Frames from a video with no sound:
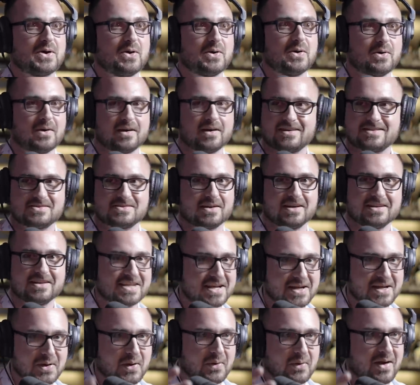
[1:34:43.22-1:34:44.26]
So, or he's going
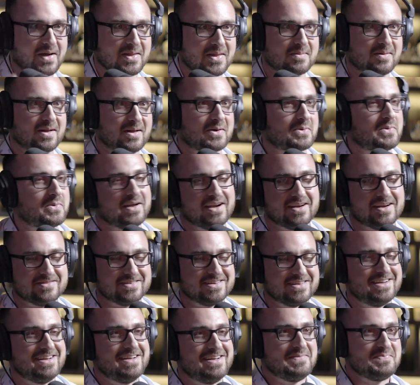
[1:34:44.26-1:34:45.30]
to take you around the block,
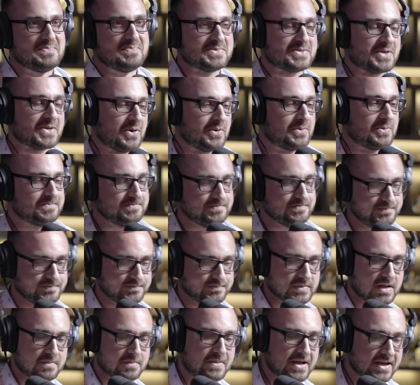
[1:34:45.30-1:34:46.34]
whatever. So
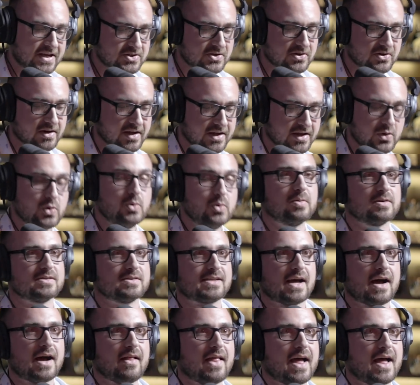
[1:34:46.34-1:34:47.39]
picture an
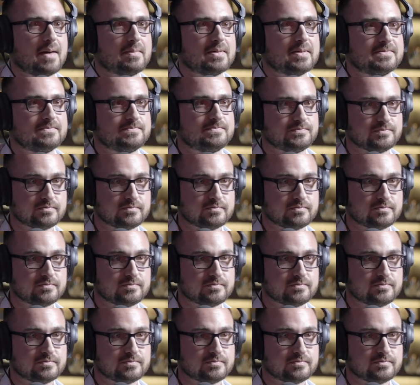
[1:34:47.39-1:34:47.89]
Uber style app.